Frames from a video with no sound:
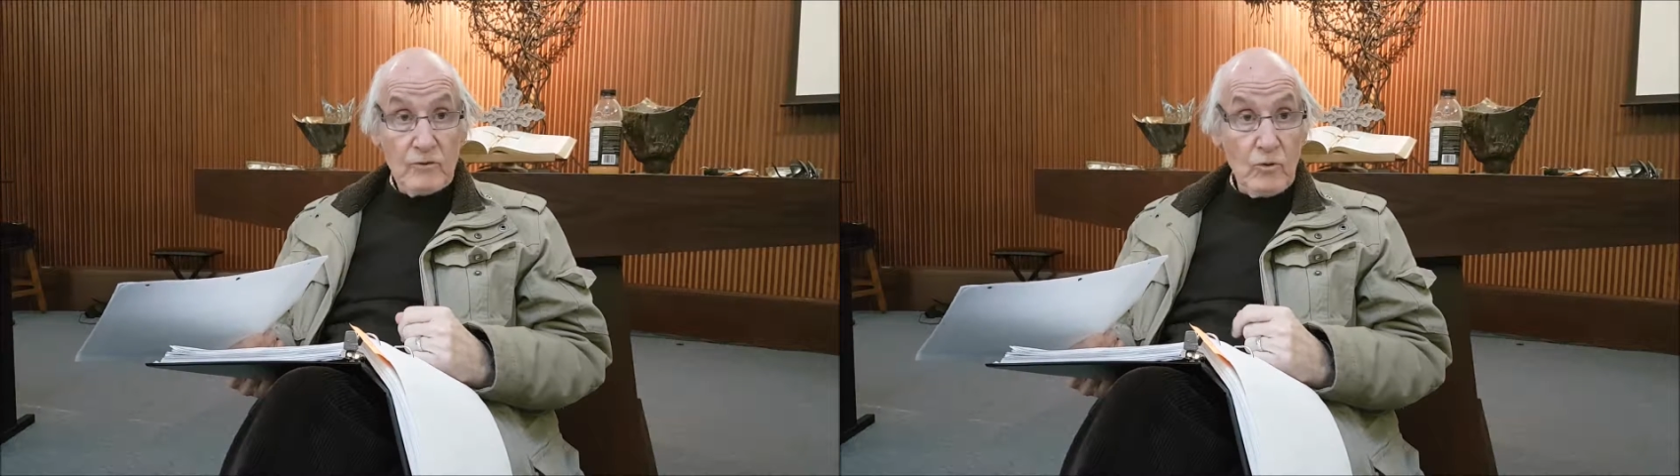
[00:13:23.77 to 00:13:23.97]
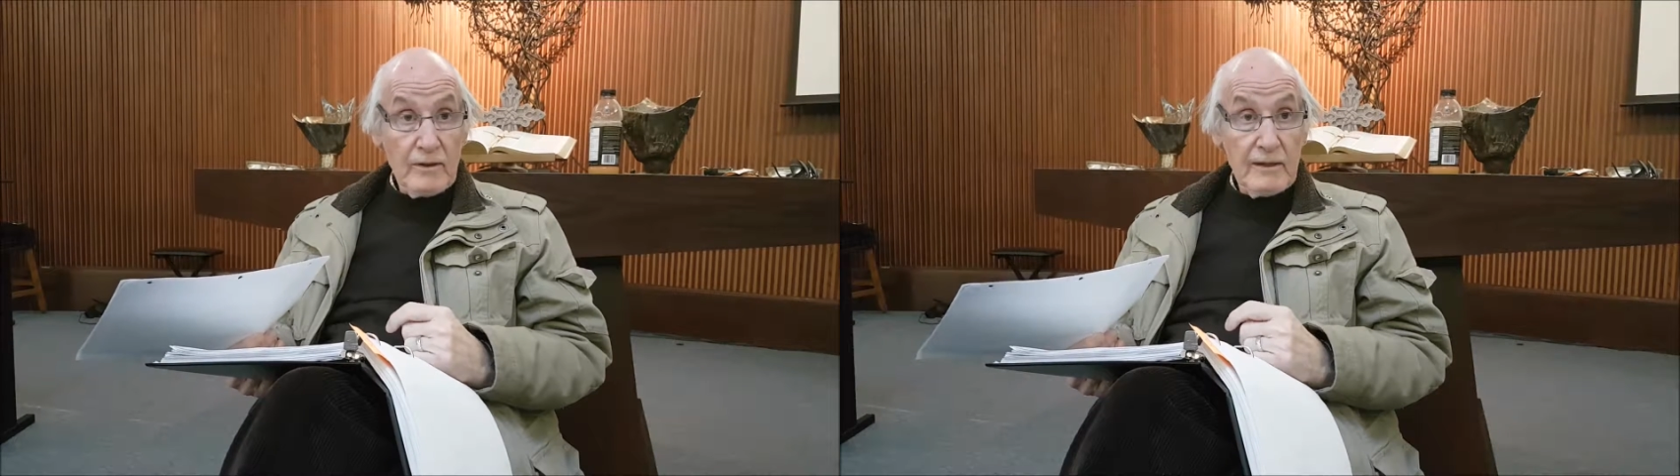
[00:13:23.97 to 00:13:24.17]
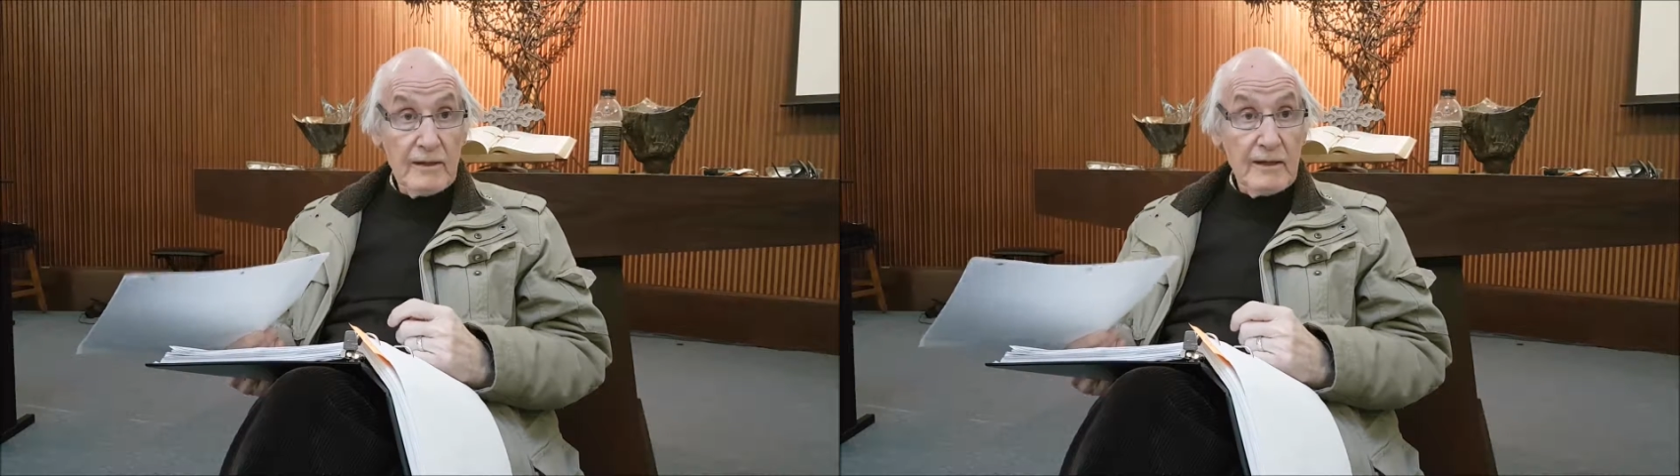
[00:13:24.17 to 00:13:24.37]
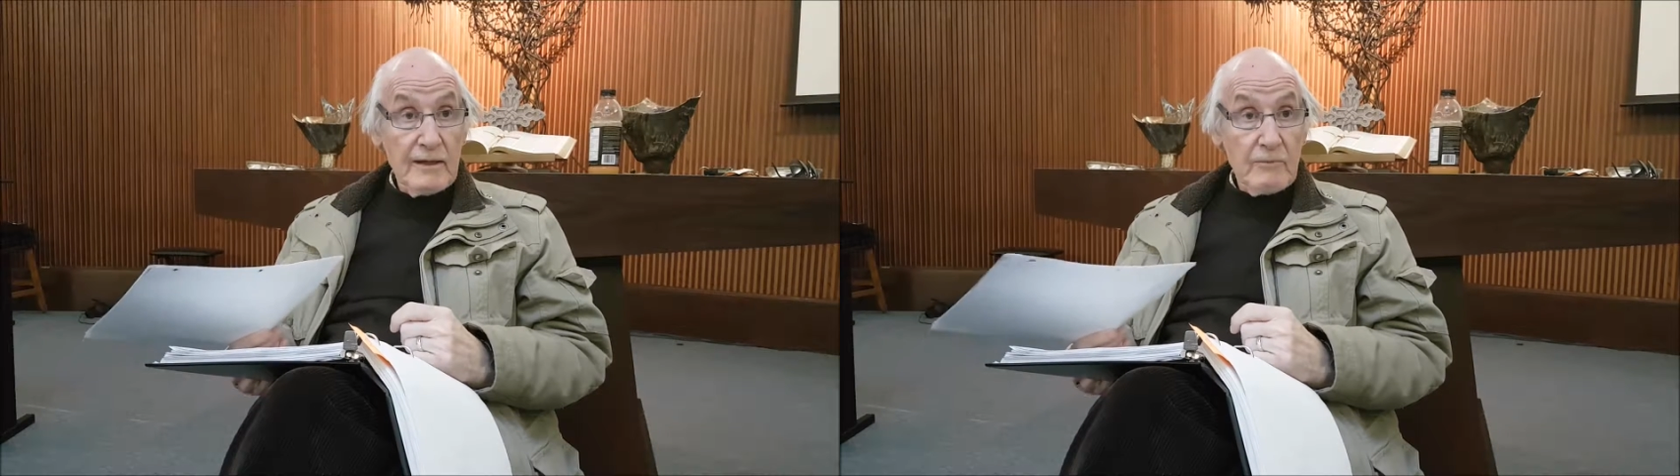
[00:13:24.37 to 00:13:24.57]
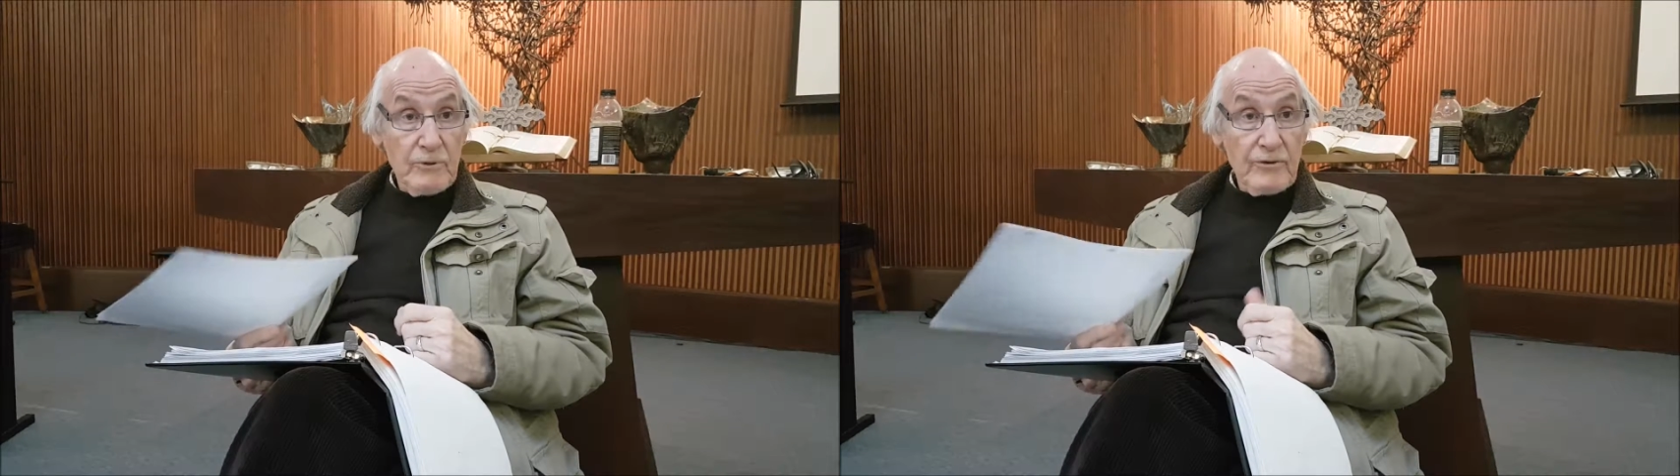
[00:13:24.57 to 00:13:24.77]
20
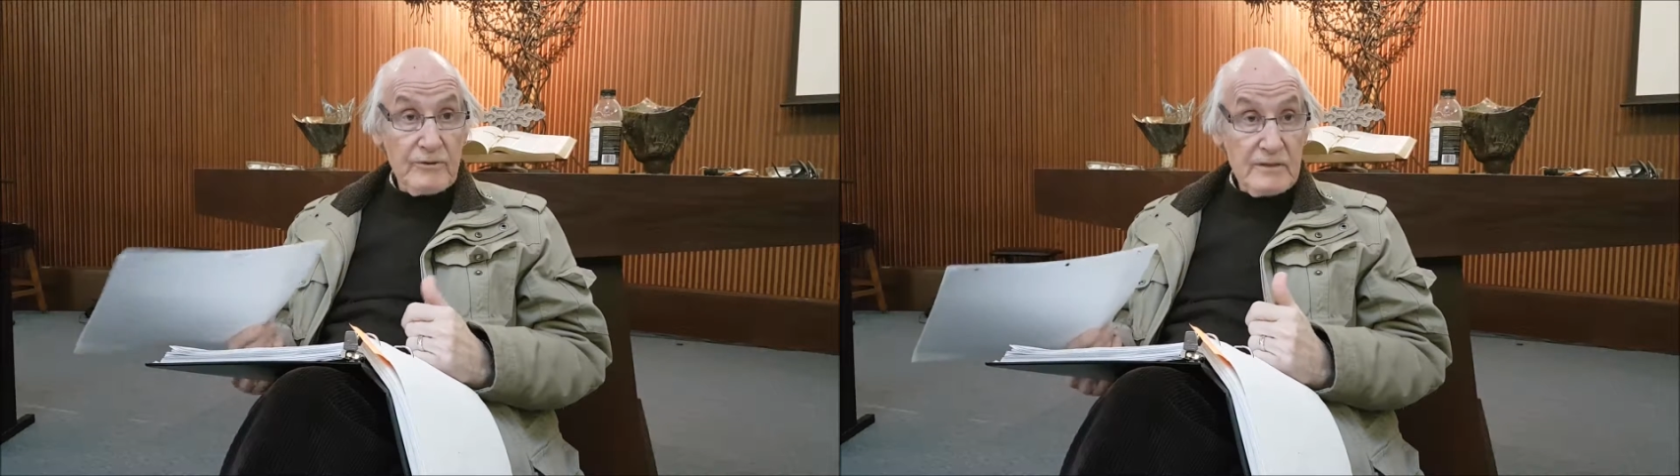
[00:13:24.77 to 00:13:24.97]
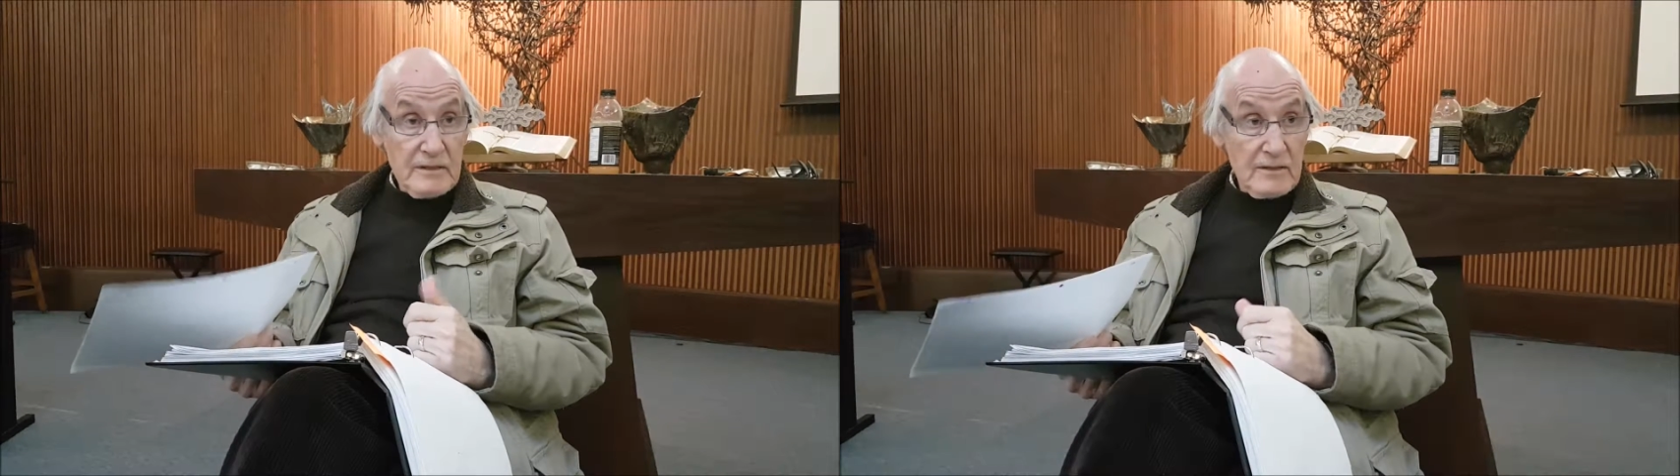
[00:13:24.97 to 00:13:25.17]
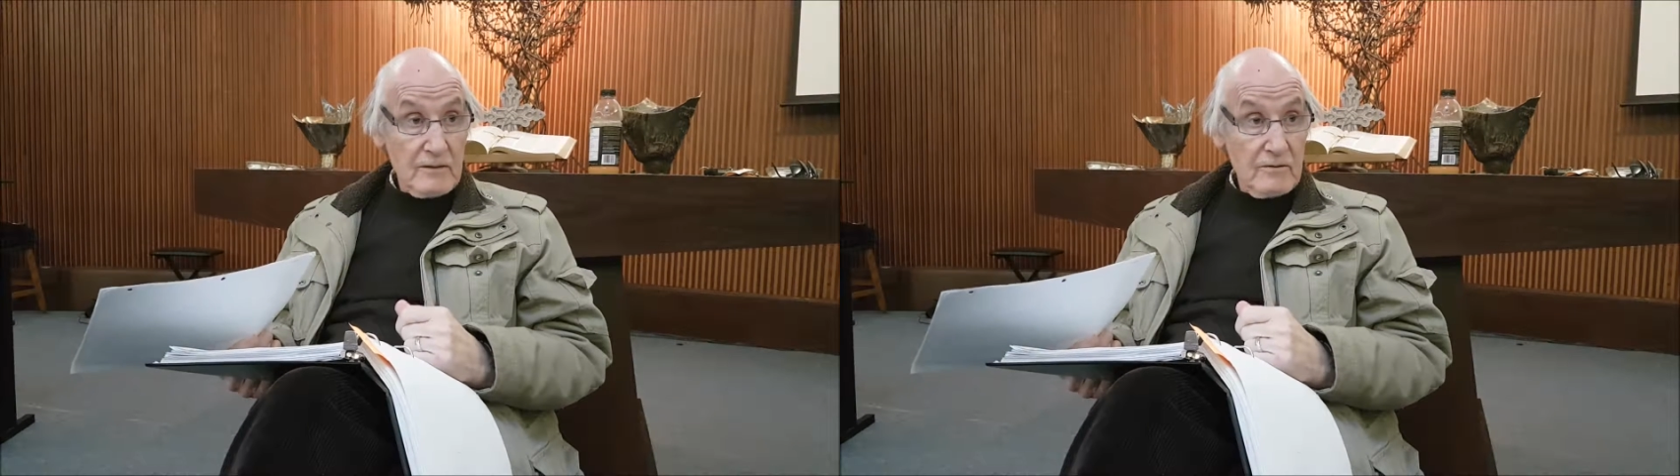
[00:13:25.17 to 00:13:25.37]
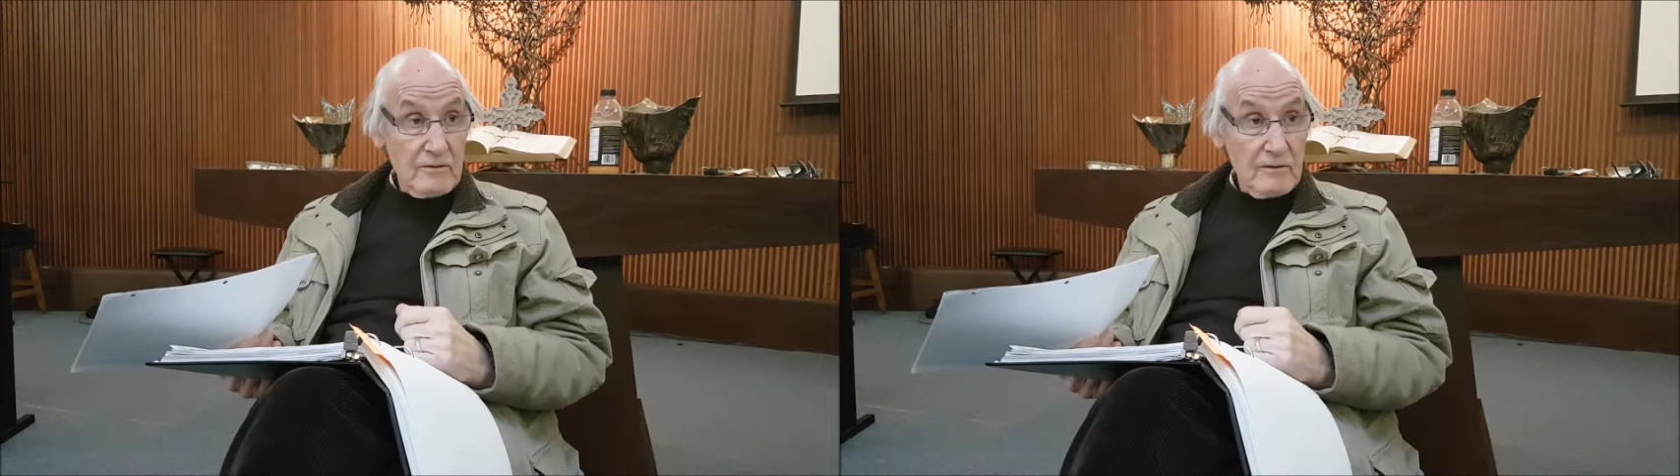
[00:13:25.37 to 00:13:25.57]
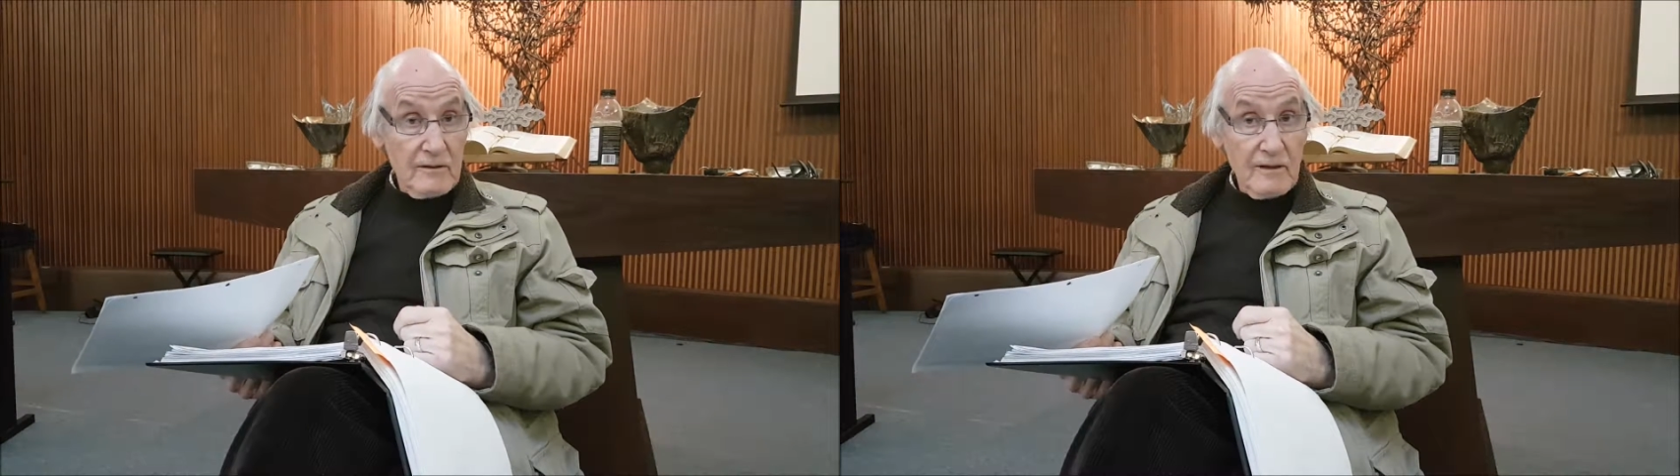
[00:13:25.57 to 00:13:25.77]
brothers and sisters.